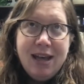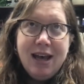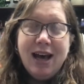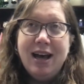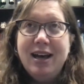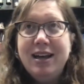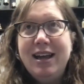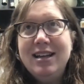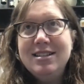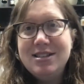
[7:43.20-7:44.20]

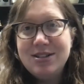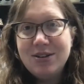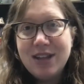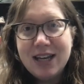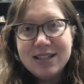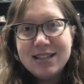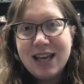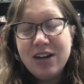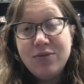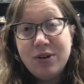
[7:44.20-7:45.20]
And so that's
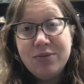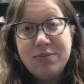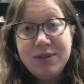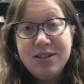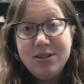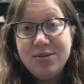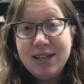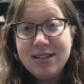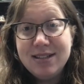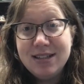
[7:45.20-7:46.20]
kind of what we've been
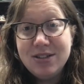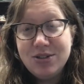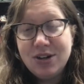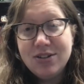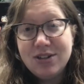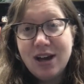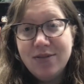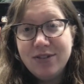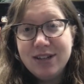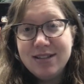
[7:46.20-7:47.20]
doing since Charge
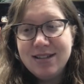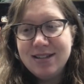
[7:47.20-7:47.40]
Conference,